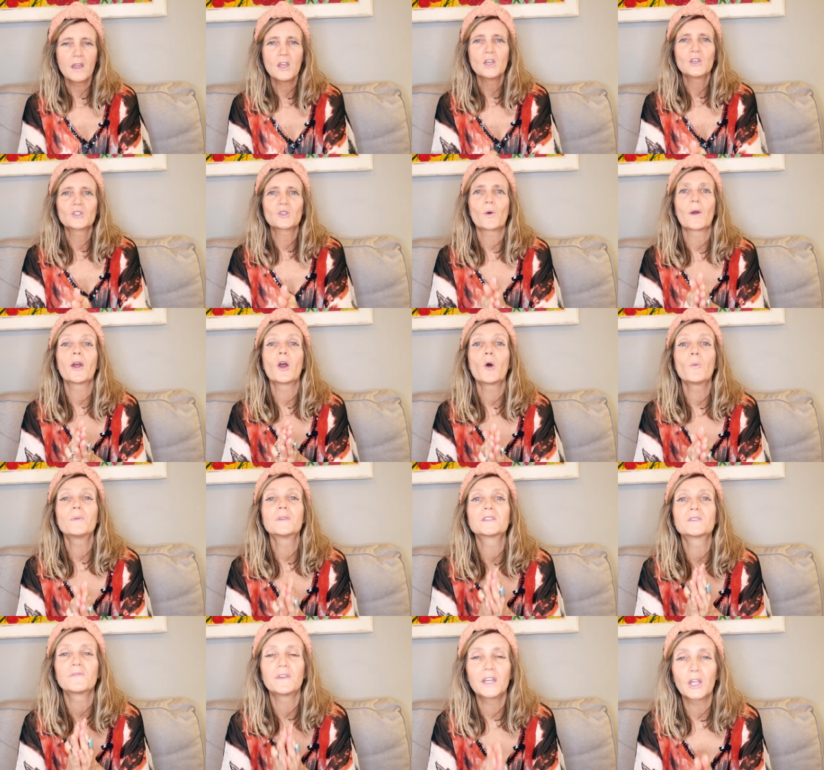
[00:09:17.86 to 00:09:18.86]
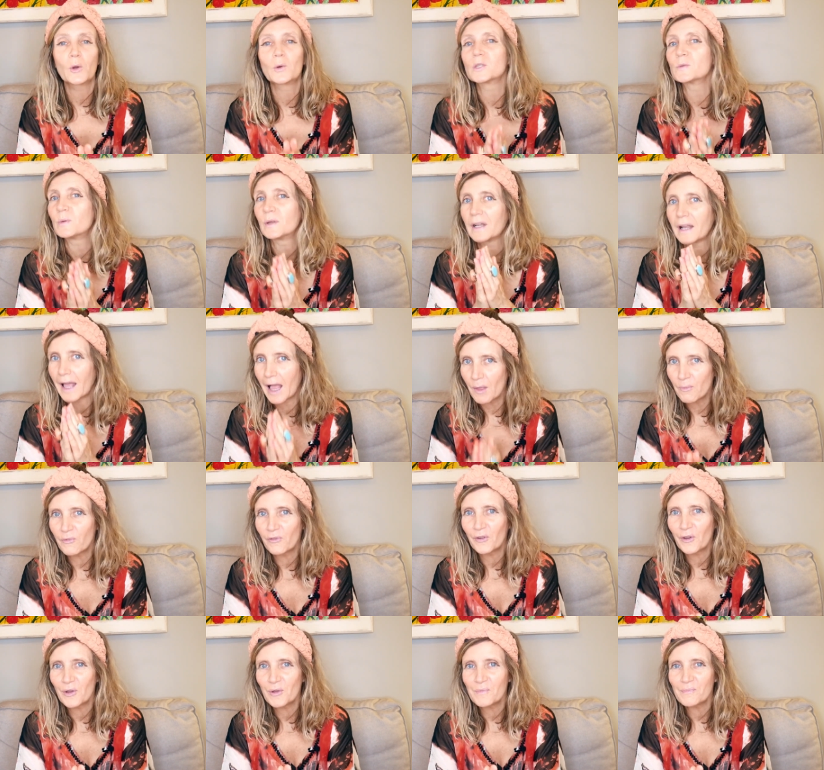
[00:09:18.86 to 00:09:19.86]
So I hope this video has been
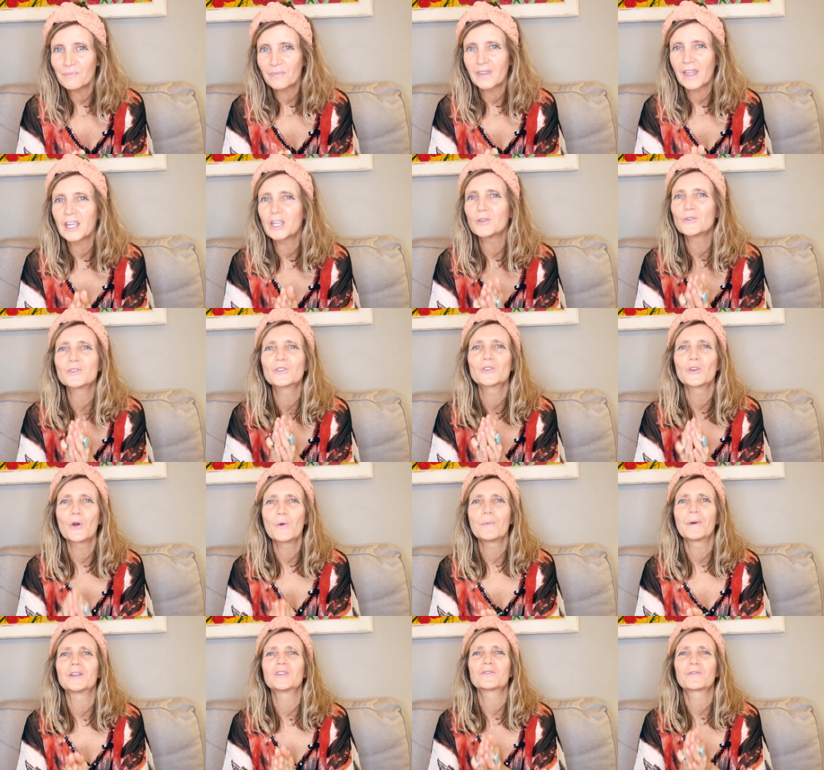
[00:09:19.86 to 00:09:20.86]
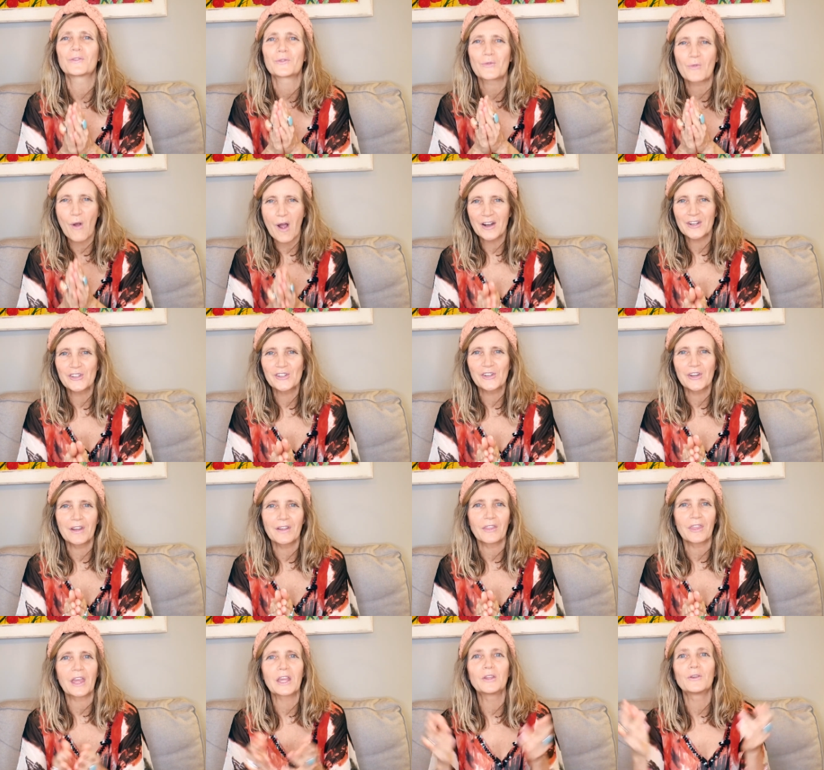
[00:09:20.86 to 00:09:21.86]
helpful. Thank you so much for
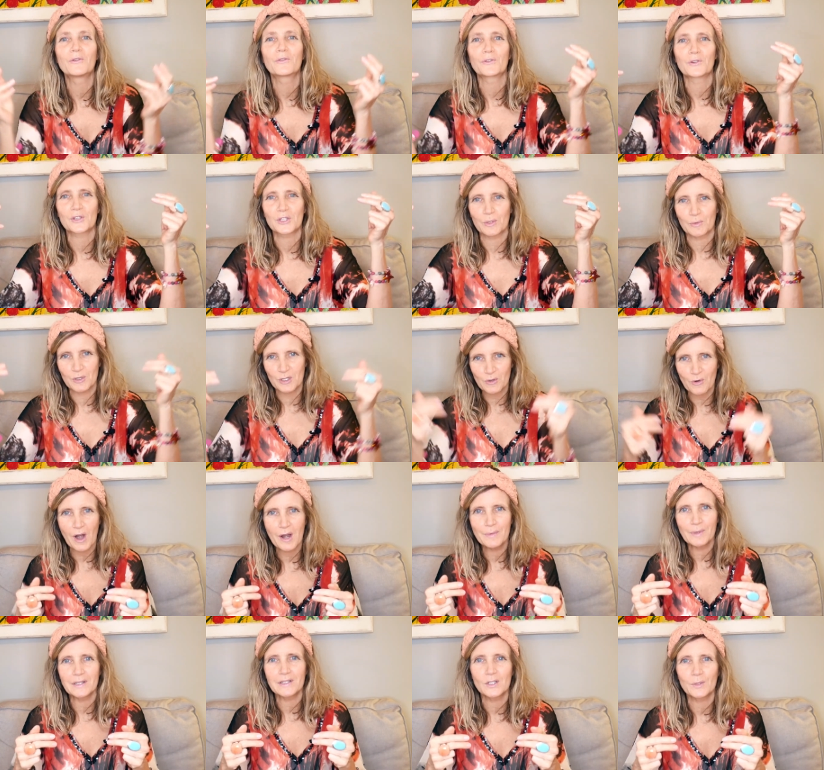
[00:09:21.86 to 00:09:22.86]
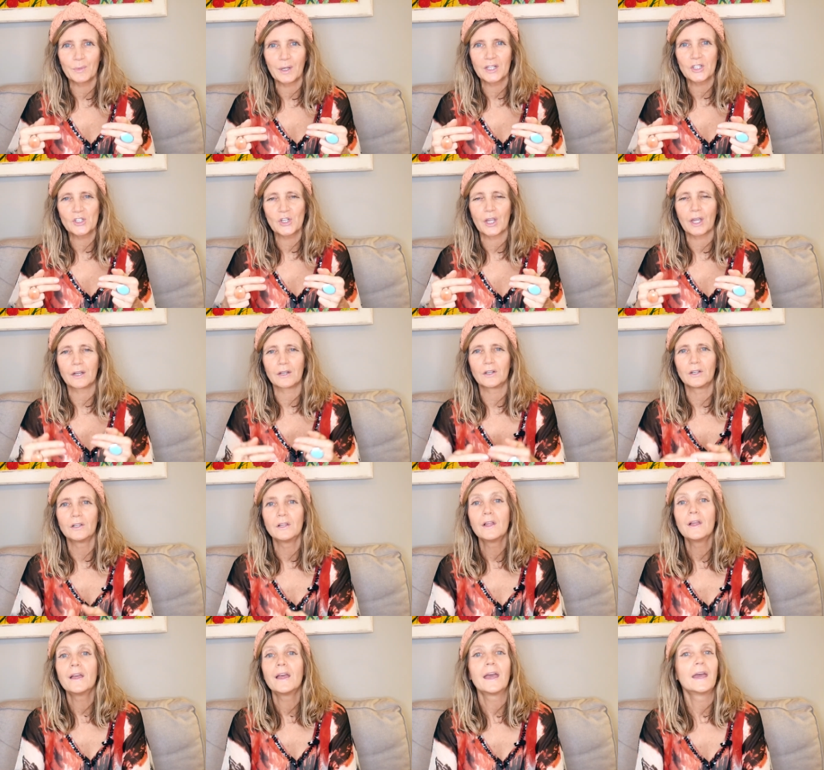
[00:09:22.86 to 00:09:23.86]
watching. Thank you for subscribing to my channel.
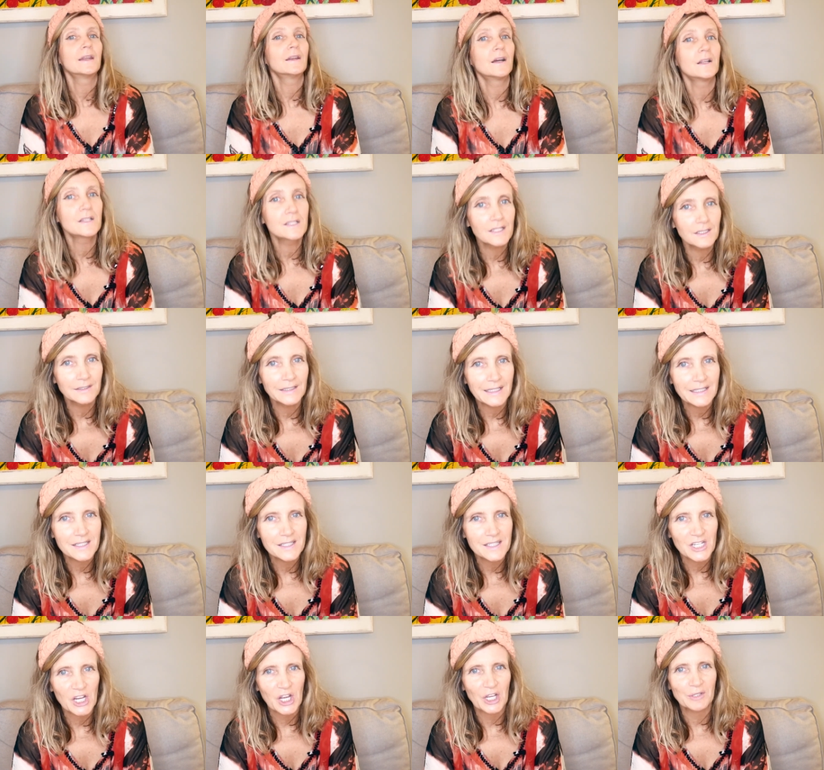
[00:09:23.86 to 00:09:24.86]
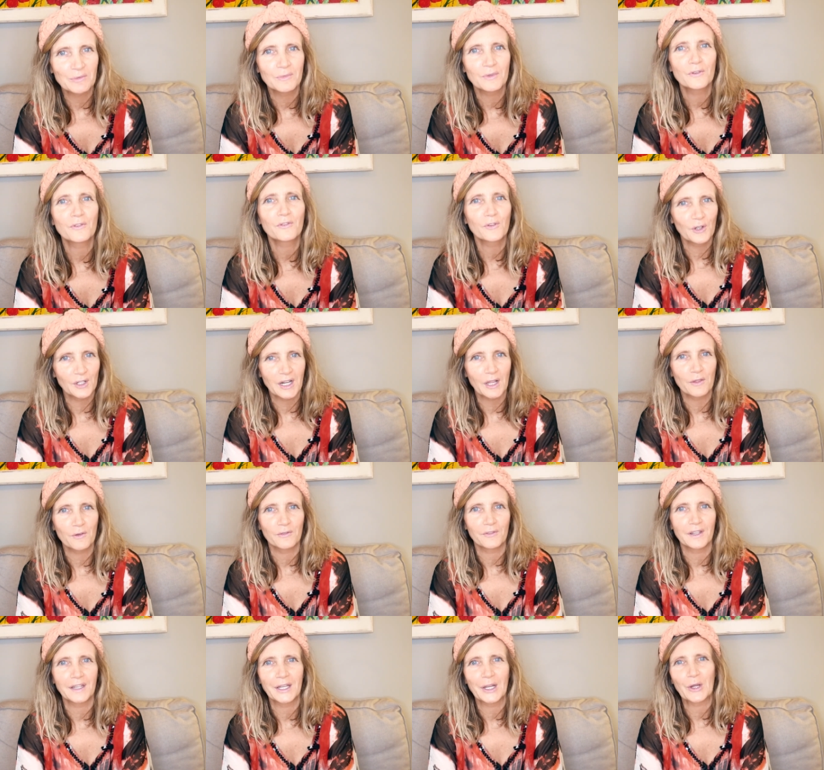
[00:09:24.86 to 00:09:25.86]
And until next time for another
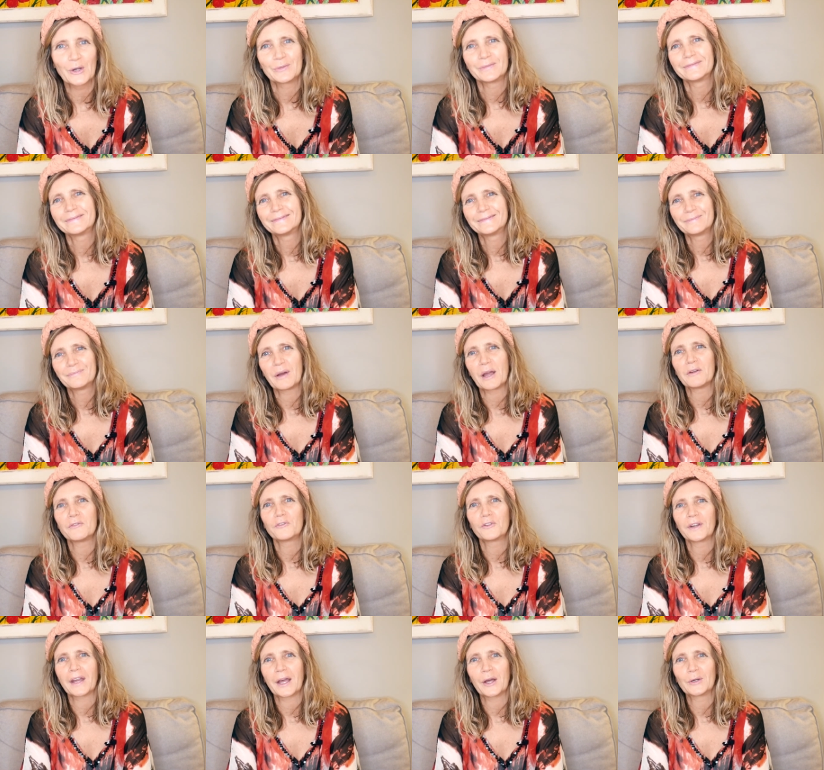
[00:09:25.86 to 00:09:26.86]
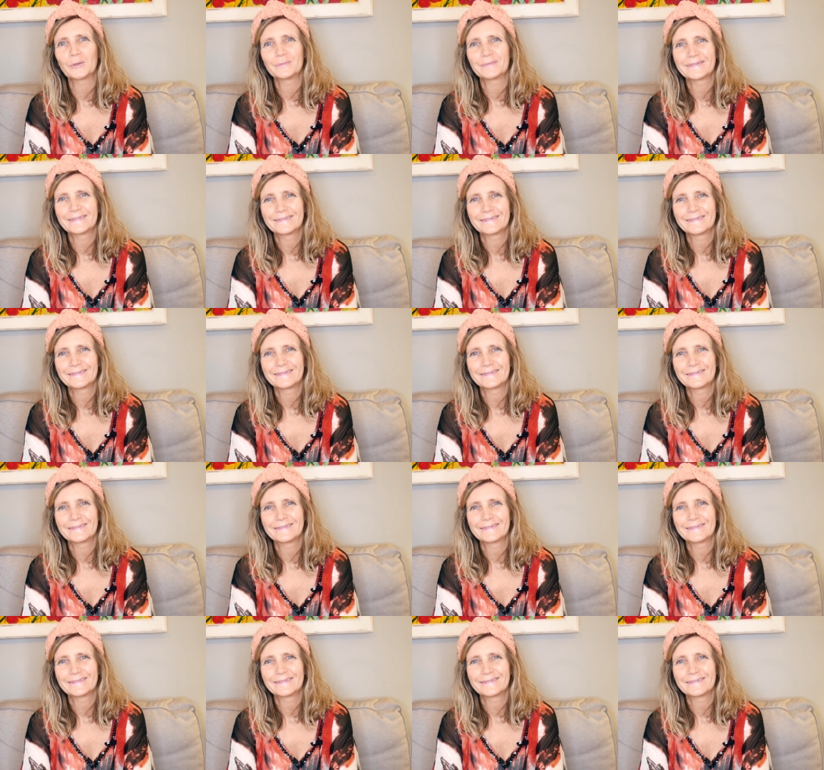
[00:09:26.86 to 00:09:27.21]
video. Bye for now.